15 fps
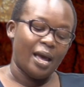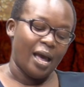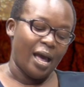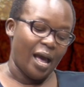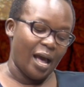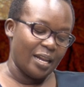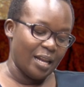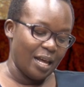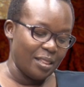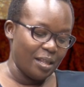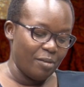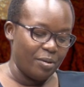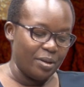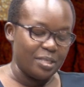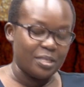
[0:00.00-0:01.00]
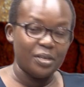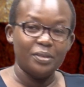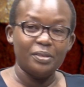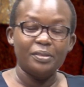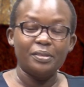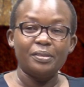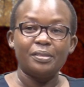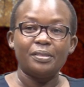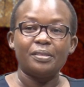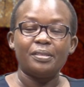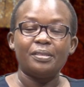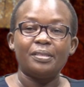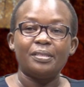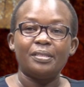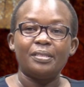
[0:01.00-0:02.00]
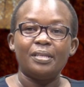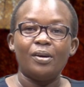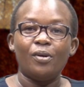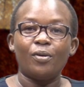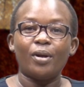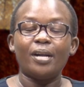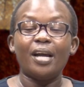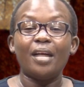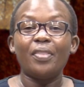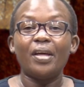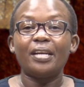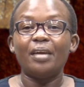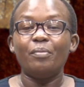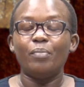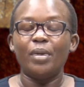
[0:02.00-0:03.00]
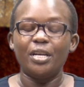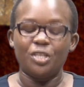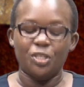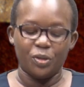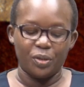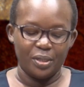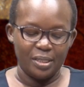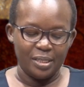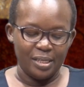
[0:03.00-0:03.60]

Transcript: Another reason or another dimension